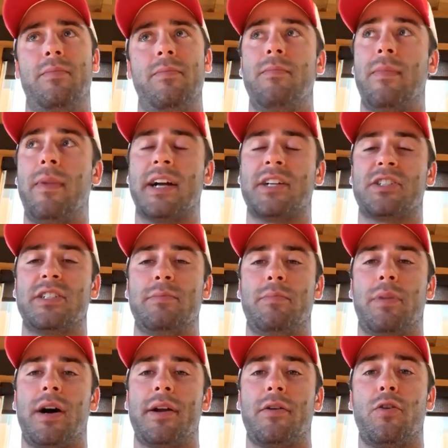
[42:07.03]
actually
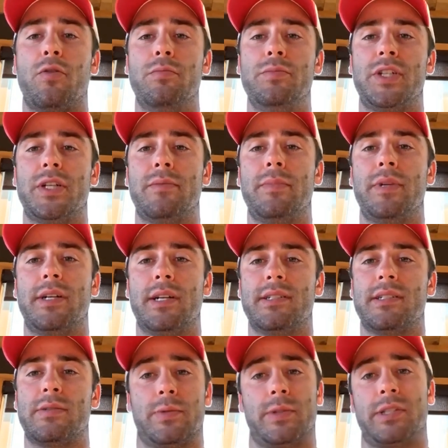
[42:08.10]
bought a home gym
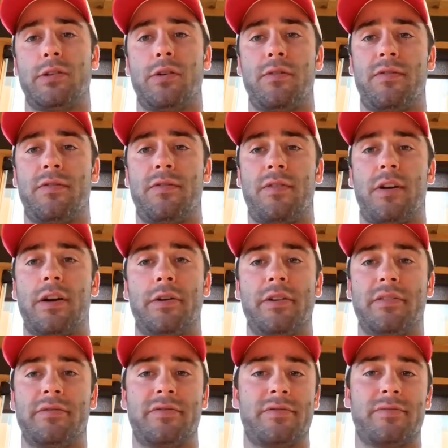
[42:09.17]
because we're so far out
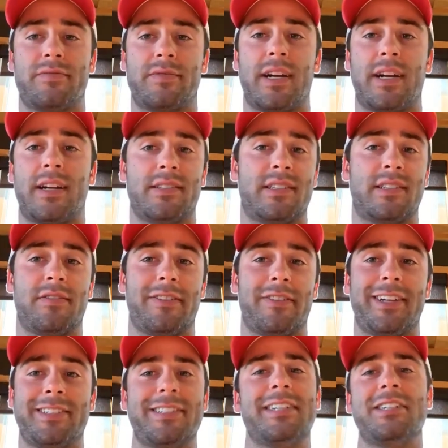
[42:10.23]
of kind of
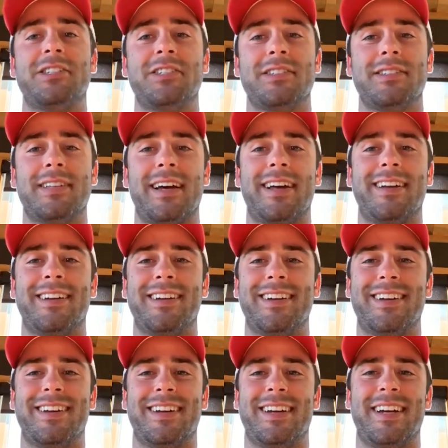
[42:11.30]
civilization that
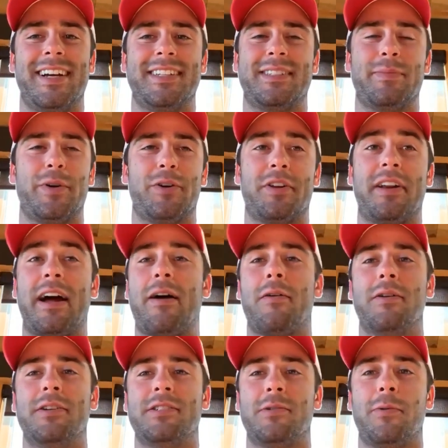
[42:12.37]
it's about an
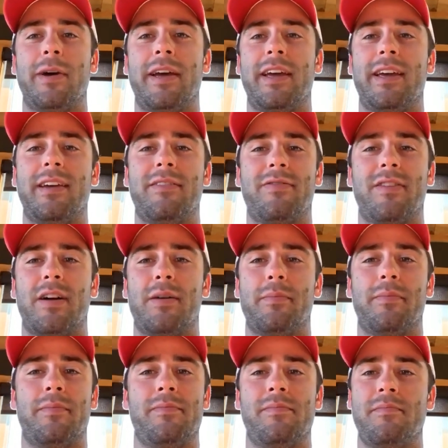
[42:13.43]
hour's away
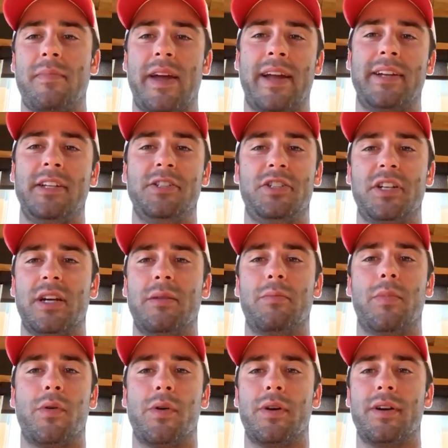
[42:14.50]
from any gym
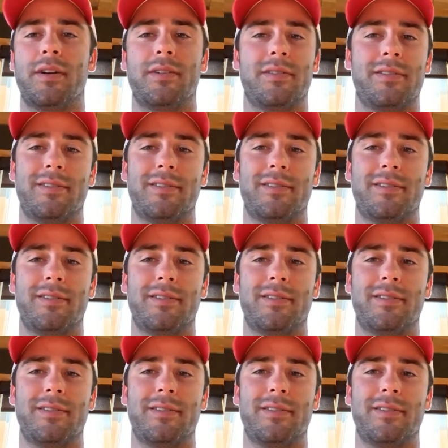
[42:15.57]
or